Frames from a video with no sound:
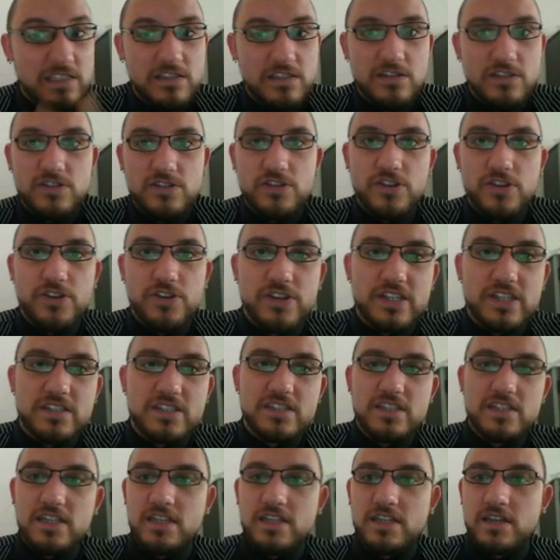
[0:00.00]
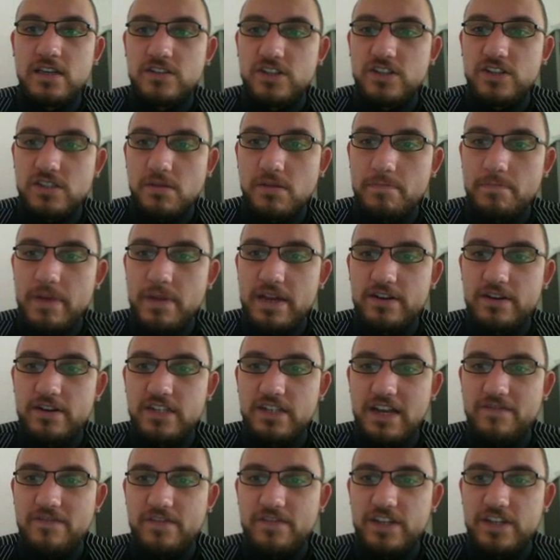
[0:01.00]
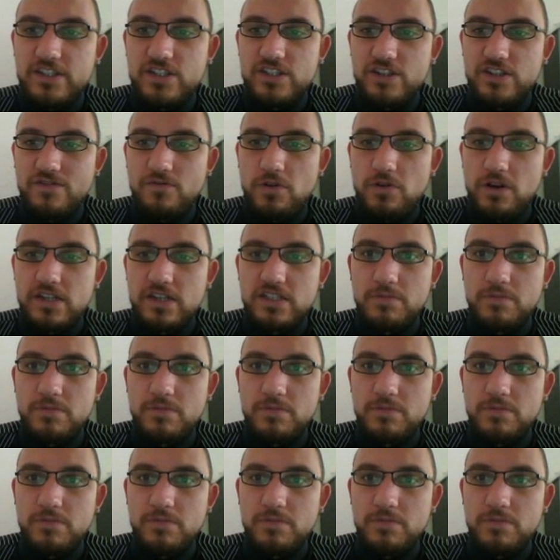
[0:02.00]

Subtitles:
So you can see just a better definition of what is a